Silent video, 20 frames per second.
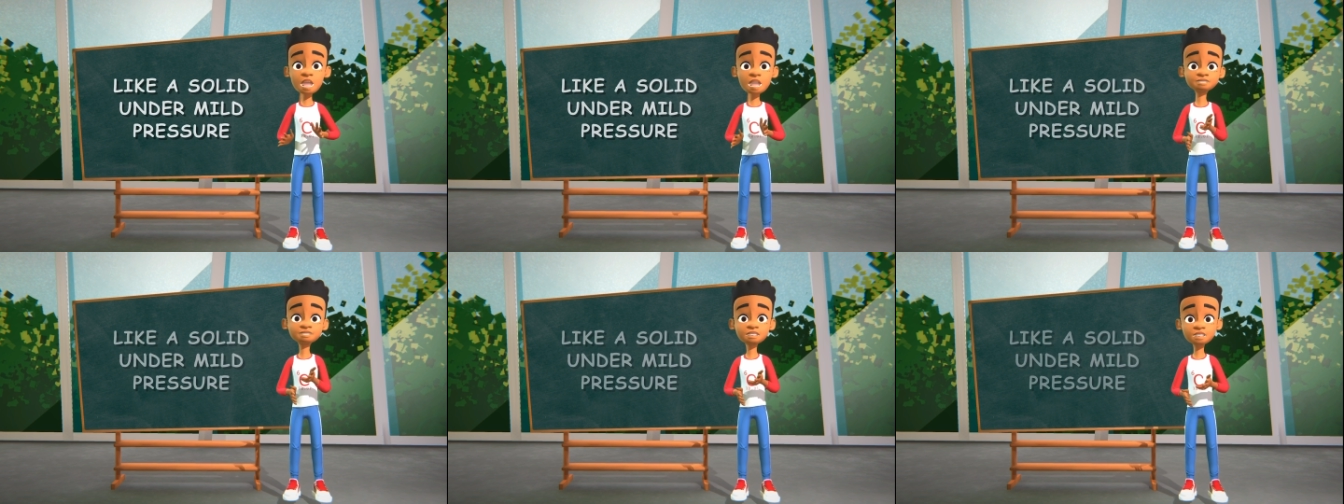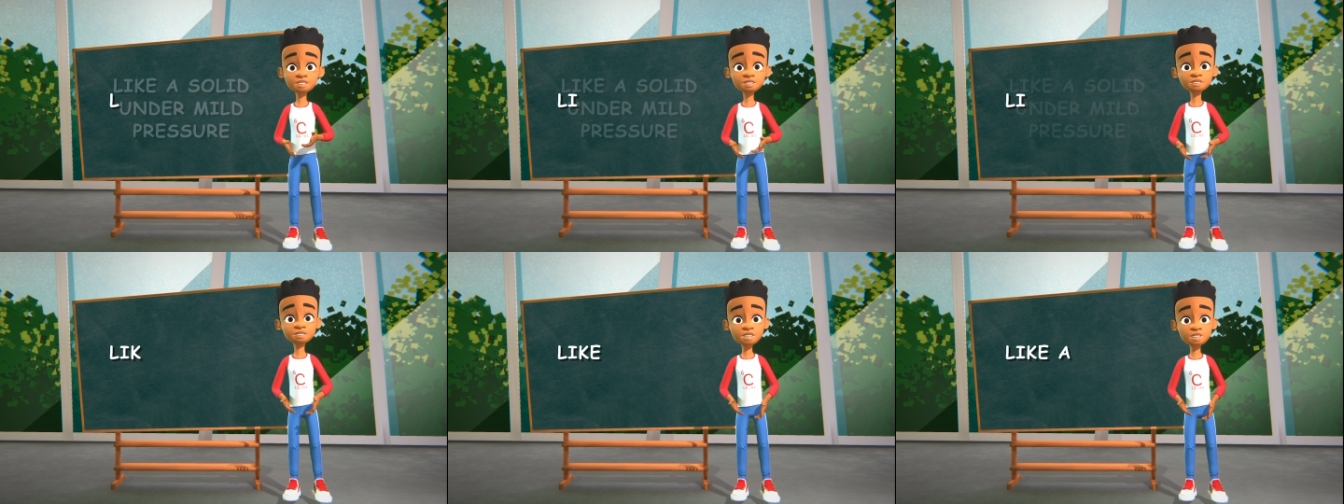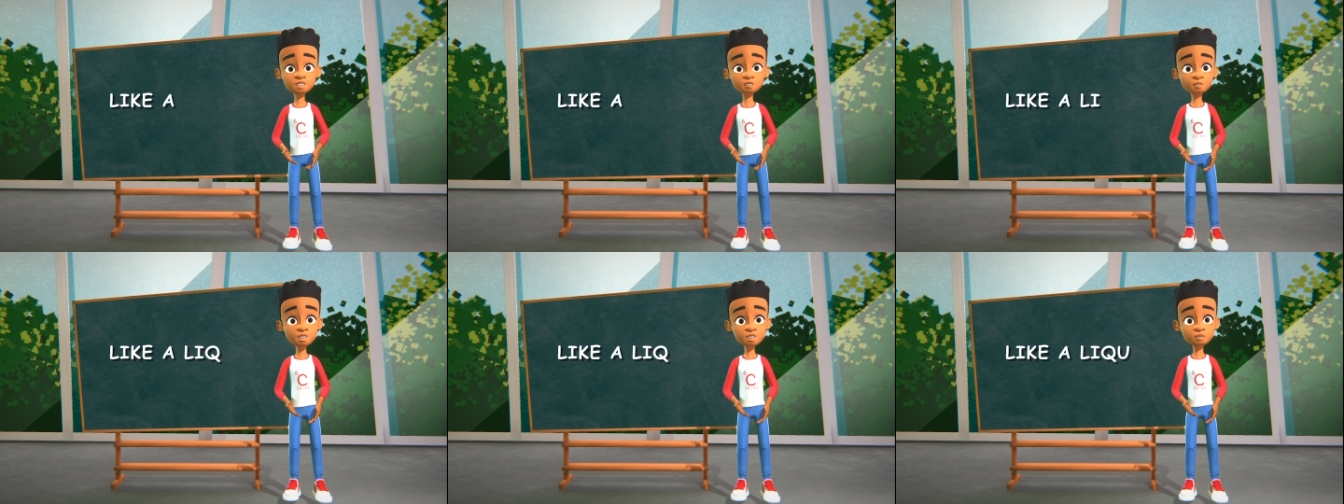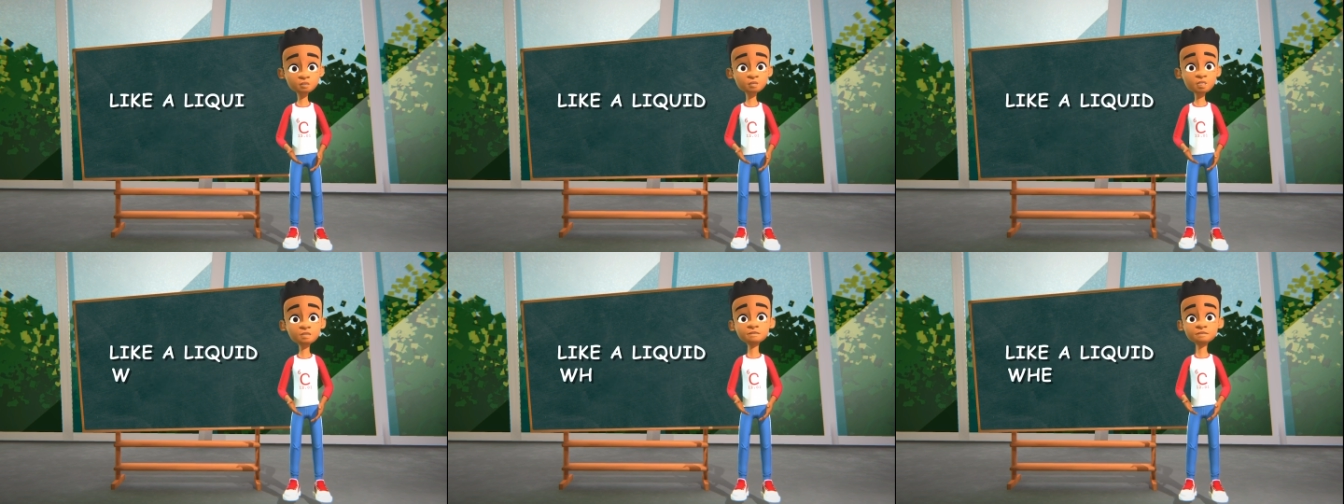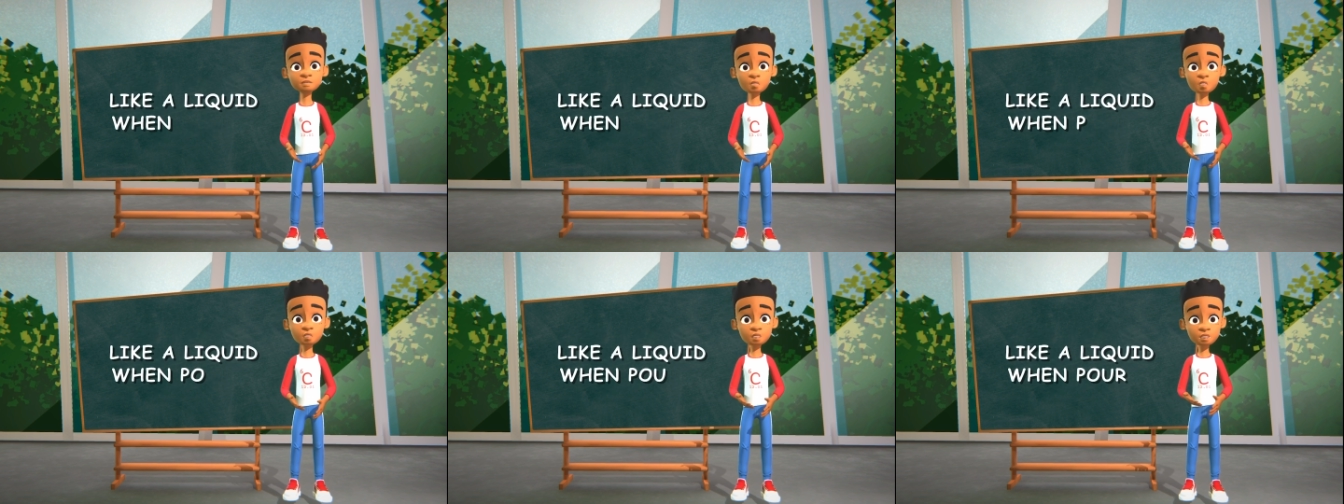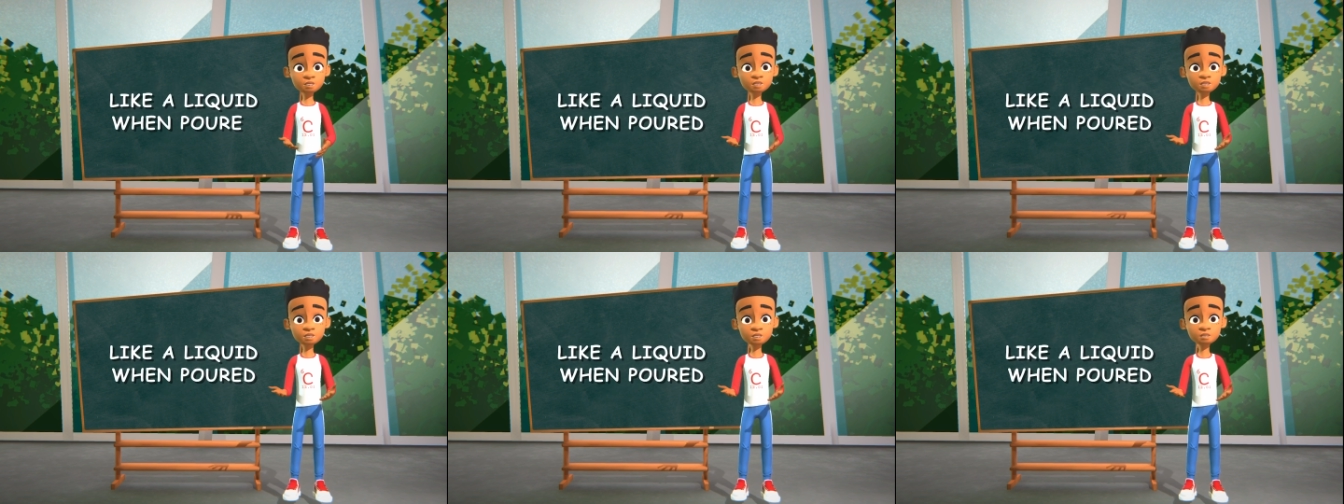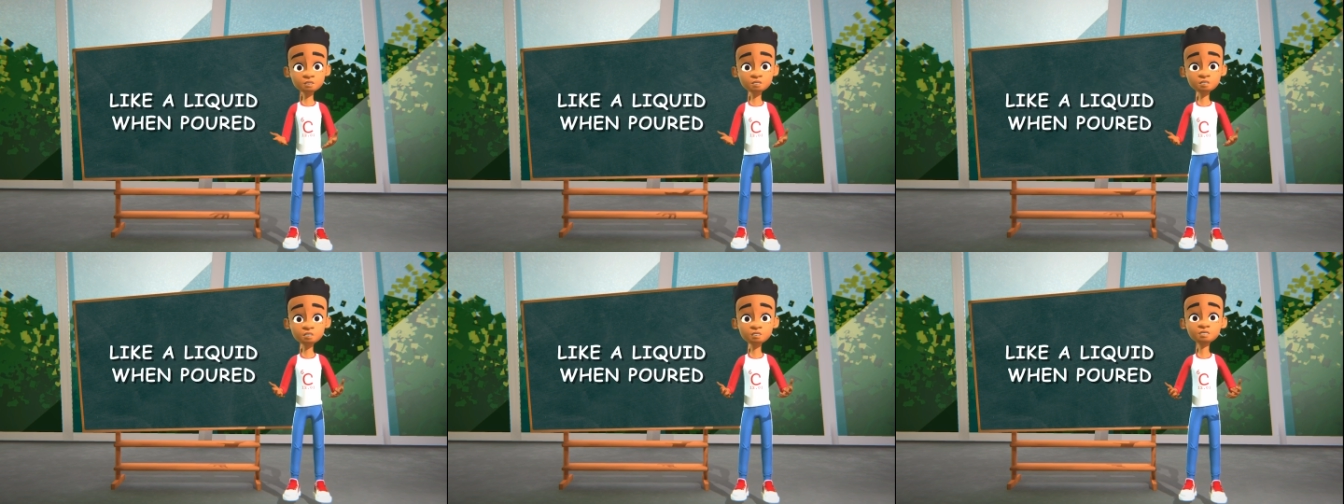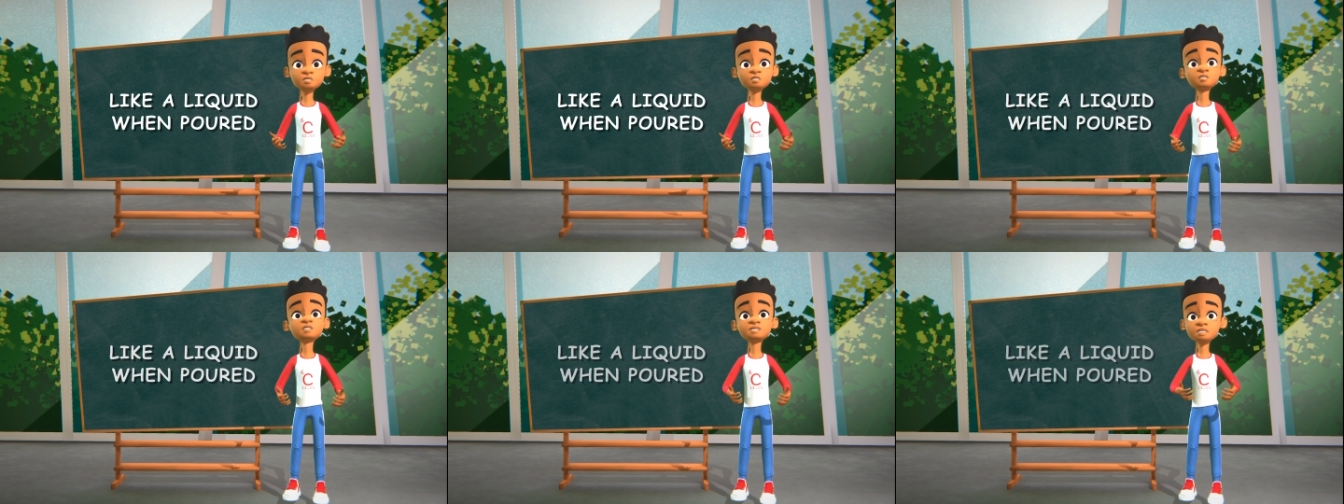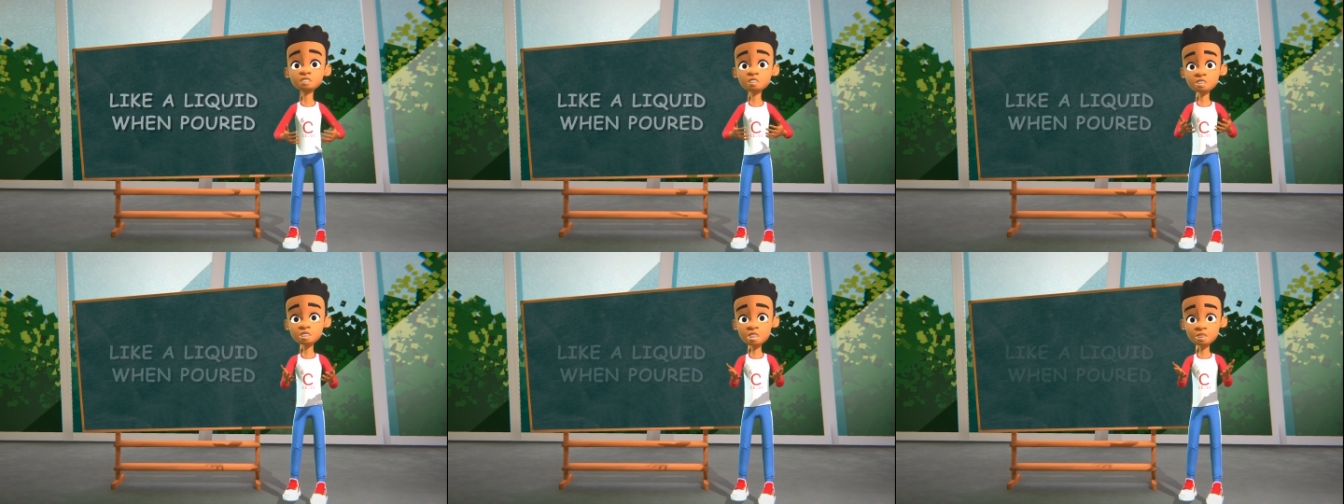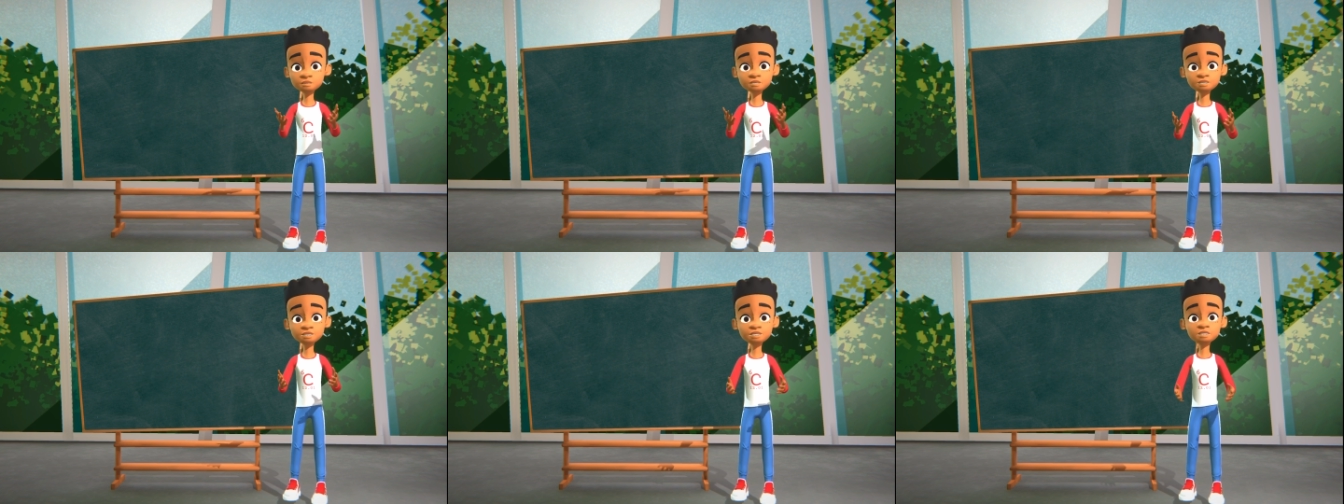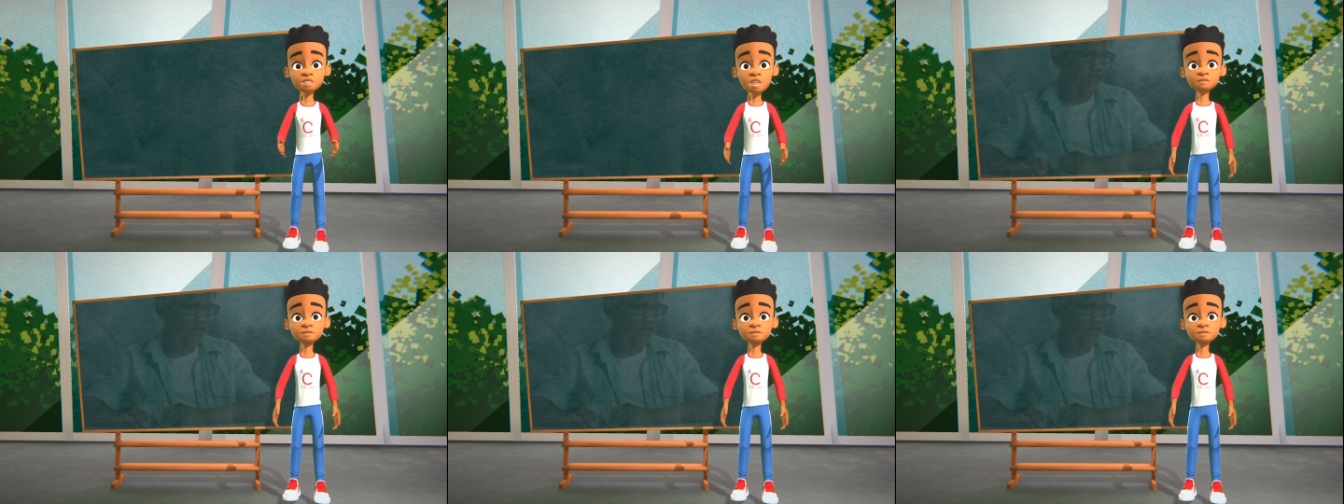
and like a liquid when poured. You can look up